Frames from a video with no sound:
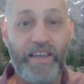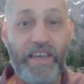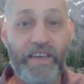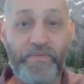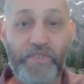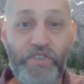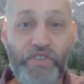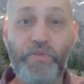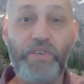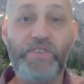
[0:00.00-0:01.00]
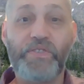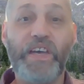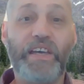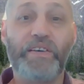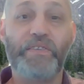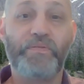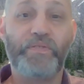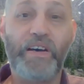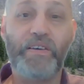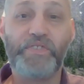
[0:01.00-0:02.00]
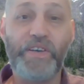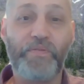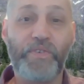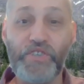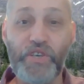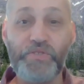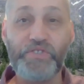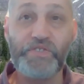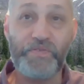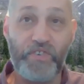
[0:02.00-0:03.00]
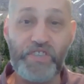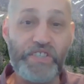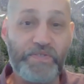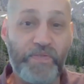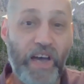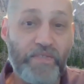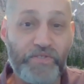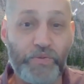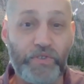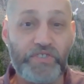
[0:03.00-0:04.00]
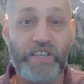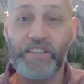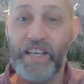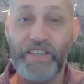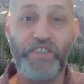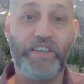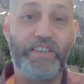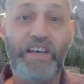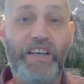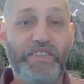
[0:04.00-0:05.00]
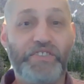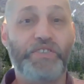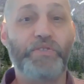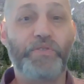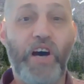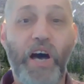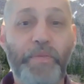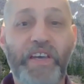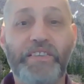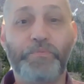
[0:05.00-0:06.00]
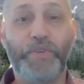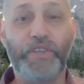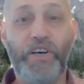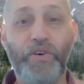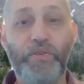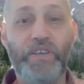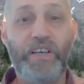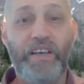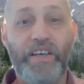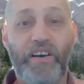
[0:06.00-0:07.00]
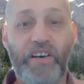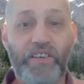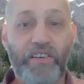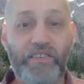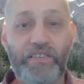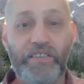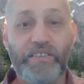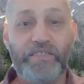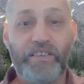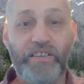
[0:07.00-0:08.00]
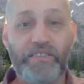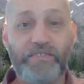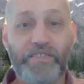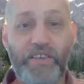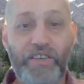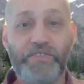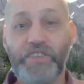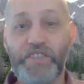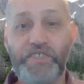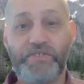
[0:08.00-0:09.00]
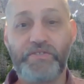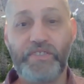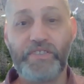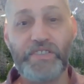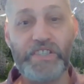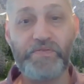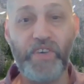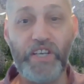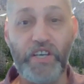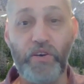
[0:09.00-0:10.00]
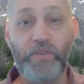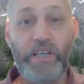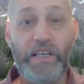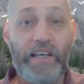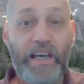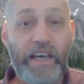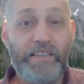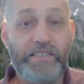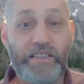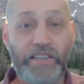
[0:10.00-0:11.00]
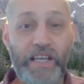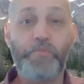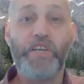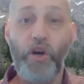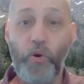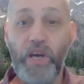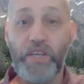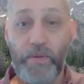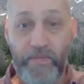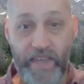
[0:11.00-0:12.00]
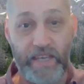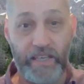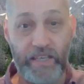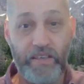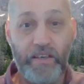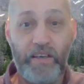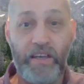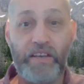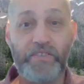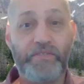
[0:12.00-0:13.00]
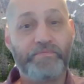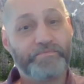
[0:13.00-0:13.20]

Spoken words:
If you can think of different uses for these 5 tools, I'd like you to comment below on this video and let me know what you think. And